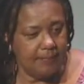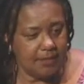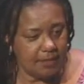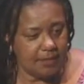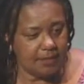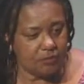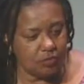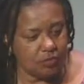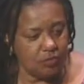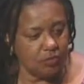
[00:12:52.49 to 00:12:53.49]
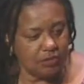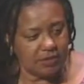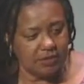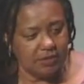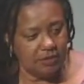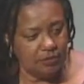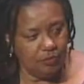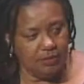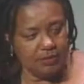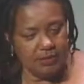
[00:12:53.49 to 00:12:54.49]
because once you're a kid and
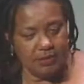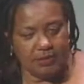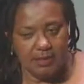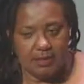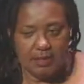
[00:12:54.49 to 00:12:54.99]
you get the